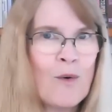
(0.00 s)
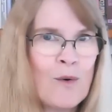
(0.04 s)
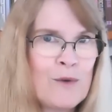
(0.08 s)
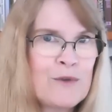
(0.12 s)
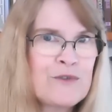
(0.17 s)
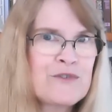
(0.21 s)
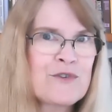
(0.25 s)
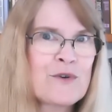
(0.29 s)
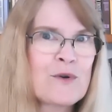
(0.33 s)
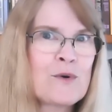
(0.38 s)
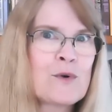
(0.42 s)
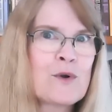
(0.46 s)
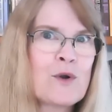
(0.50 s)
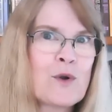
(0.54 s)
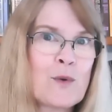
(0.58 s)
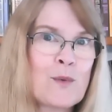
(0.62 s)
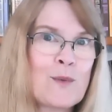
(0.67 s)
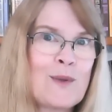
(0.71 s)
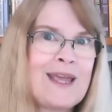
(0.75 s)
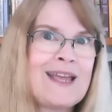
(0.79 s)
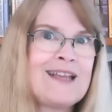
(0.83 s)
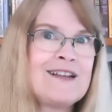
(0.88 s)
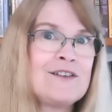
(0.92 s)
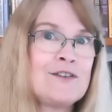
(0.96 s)
also
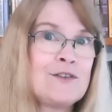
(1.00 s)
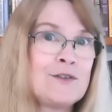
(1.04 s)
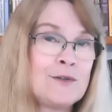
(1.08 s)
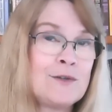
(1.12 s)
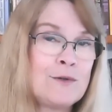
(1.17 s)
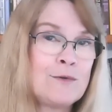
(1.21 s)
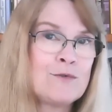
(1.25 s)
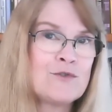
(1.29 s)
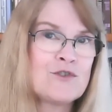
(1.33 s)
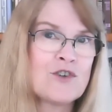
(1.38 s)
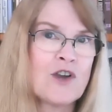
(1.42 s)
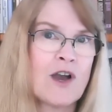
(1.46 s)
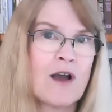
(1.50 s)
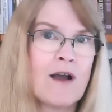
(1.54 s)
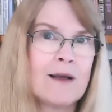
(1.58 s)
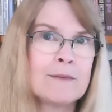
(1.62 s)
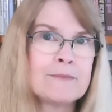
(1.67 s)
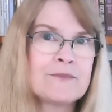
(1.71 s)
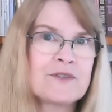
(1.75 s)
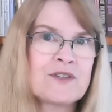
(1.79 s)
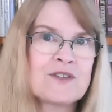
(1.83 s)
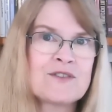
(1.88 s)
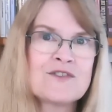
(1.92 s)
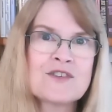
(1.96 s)
create new
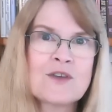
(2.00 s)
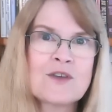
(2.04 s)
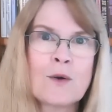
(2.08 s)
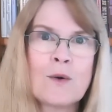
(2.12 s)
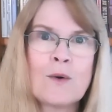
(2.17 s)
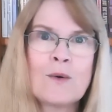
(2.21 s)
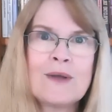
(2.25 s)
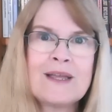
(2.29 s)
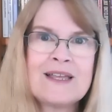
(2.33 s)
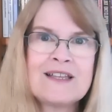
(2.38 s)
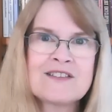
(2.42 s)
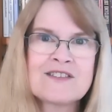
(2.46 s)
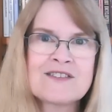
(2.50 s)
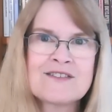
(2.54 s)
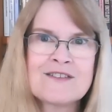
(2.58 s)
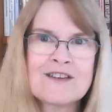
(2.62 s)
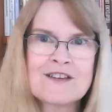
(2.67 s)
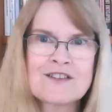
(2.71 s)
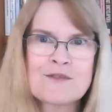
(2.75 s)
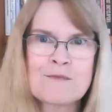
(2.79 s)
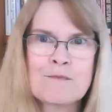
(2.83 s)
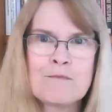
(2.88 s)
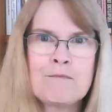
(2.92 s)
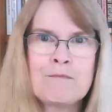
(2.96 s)
jobs. And so it's
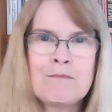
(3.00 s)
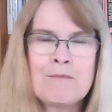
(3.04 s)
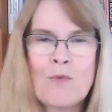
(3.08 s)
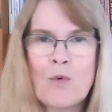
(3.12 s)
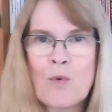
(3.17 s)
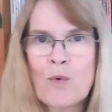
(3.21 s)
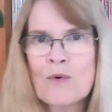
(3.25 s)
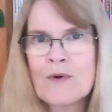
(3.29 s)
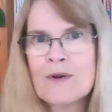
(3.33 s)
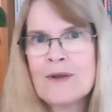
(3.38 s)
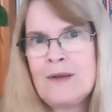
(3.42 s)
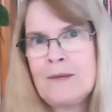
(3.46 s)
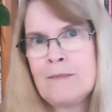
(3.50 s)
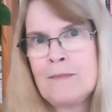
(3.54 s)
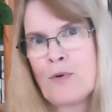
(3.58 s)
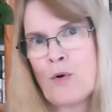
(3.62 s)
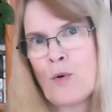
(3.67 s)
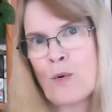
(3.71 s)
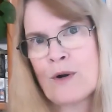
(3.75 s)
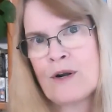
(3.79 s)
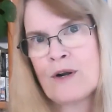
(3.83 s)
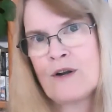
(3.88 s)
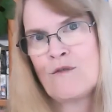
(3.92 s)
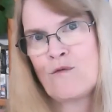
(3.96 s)
just more
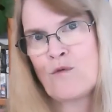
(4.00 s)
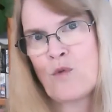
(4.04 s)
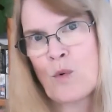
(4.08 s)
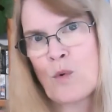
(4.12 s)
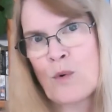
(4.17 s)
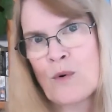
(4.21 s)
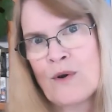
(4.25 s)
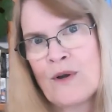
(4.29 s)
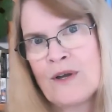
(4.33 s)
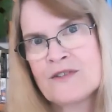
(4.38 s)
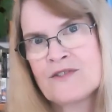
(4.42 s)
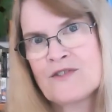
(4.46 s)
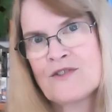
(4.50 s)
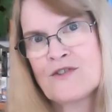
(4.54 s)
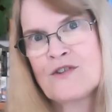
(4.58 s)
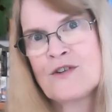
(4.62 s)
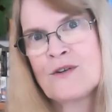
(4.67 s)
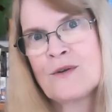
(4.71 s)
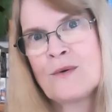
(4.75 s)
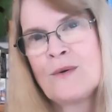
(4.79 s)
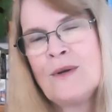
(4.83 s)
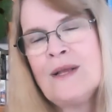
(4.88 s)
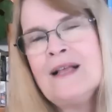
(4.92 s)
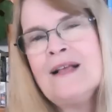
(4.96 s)
important for us
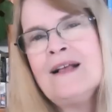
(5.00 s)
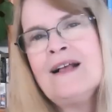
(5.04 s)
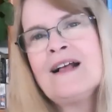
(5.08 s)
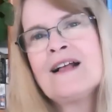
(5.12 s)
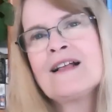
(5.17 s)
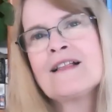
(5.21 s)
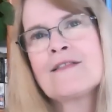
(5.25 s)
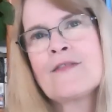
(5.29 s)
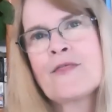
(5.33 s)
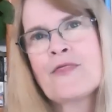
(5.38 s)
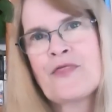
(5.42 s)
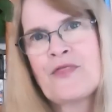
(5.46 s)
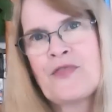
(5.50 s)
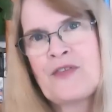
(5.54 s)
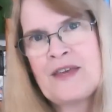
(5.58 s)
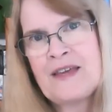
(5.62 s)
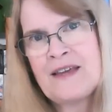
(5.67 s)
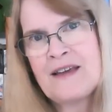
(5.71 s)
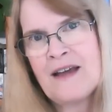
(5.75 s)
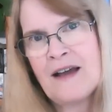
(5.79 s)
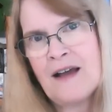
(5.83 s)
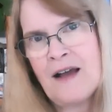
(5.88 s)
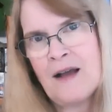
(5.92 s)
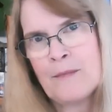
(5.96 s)
to
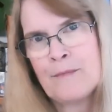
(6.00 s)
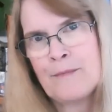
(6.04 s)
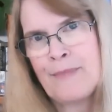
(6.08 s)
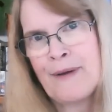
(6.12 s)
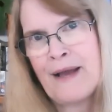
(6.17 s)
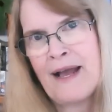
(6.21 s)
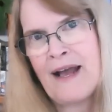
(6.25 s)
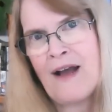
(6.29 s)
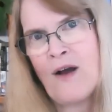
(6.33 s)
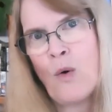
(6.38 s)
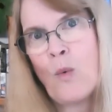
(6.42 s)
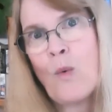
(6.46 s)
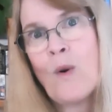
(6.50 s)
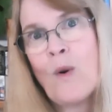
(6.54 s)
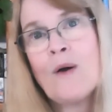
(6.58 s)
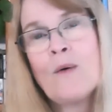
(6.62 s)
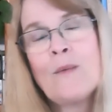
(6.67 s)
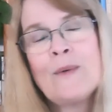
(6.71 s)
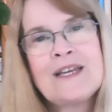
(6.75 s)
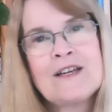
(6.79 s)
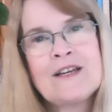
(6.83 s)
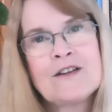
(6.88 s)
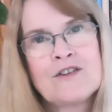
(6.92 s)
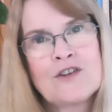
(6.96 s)
think about what
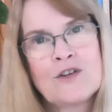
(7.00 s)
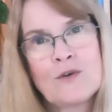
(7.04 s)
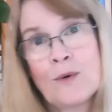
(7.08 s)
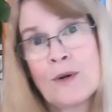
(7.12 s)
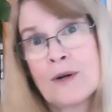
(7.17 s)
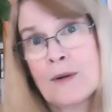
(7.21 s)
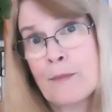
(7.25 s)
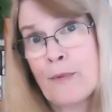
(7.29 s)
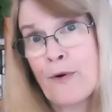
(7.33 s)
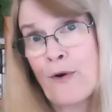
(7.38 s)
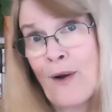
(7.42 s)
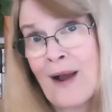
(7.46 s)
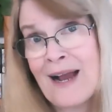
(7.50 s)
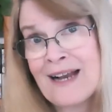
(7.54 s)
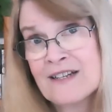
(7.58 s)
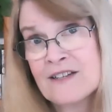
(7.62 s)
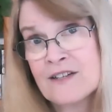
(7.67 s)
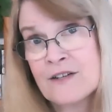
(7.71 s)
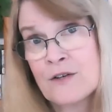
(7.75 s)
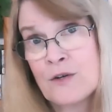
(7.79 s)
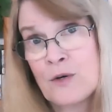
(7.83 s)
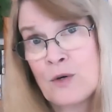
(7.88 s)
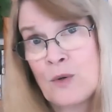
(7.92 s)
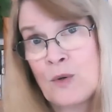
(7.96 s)
we can do in a
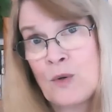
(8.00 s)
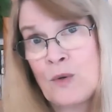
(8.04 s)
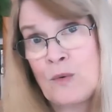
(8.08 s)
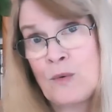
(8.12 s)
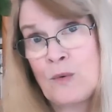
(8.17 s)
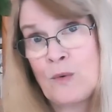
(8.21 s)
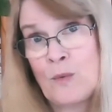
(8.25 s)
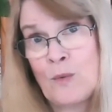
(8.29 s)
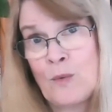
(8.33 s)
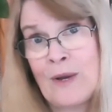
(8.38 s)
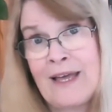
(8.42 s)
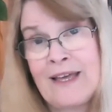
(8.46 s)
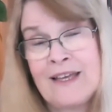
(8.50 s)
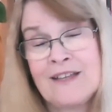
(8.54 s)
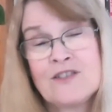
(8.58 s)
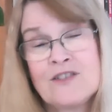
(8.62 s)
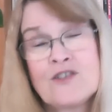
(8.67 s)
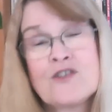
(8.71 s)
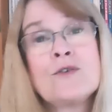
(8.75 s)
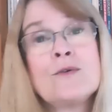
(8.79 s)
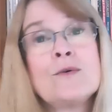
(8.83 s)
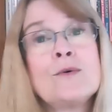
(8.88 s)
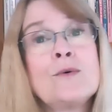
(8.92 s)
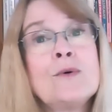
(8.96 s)
practical way
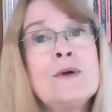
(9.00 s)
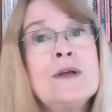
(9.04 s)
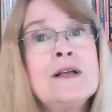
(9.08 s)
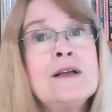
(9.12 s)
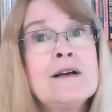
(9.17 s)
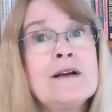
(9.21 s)
to